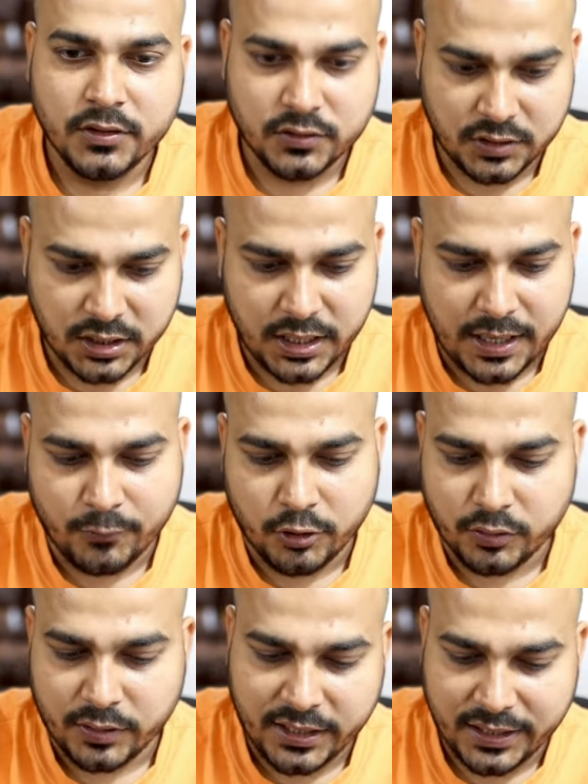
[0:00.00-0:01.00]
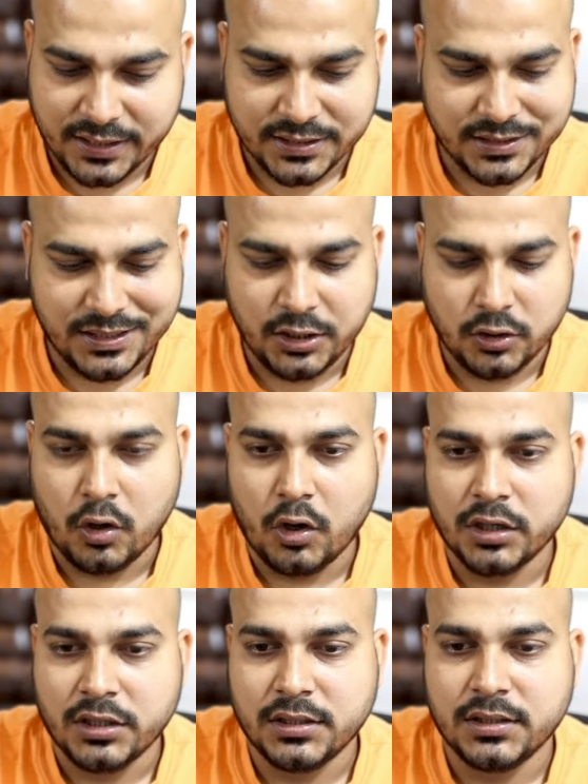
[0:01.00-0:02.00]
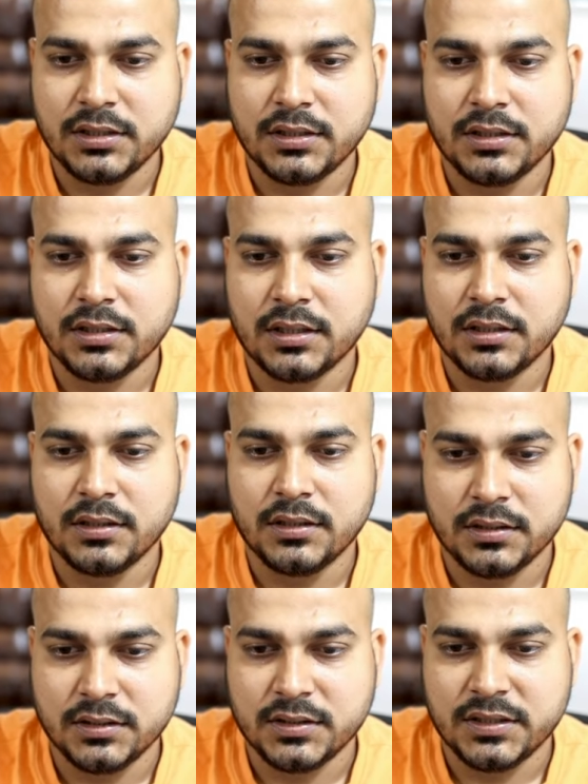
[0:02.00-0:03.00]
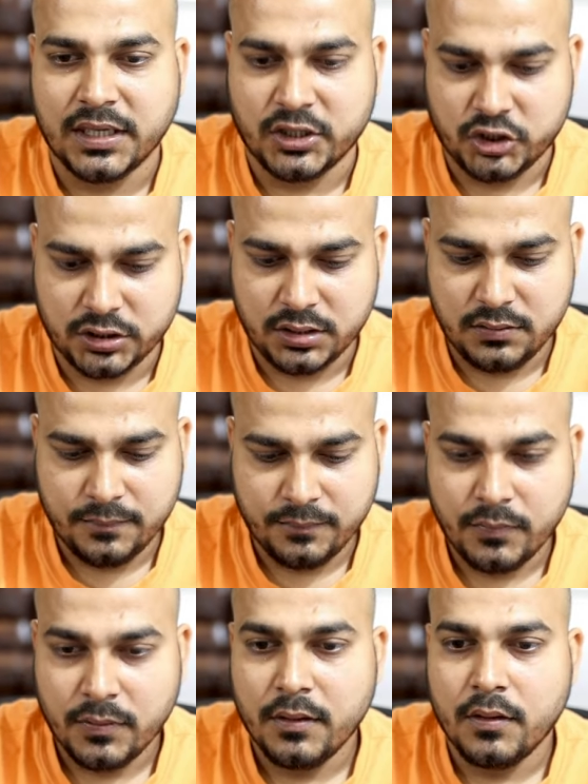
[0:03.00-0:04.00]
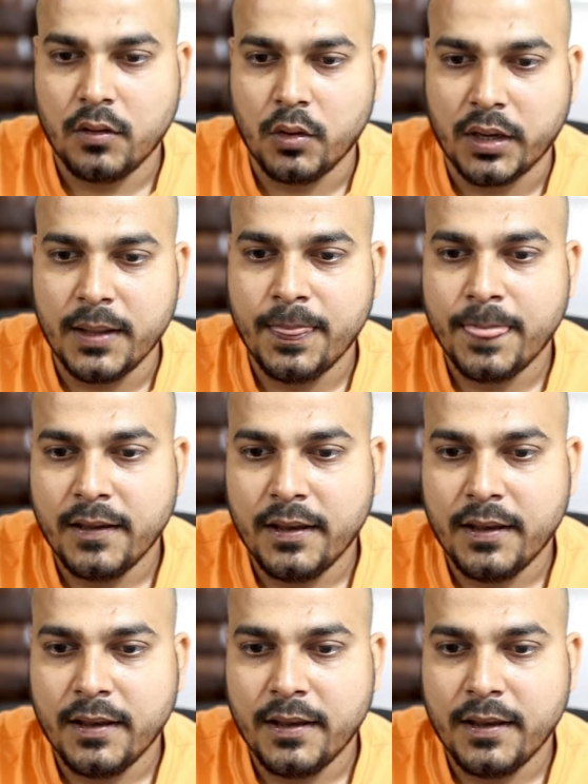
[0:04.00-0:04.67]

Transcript: So here I'm going to write st dot session, okay?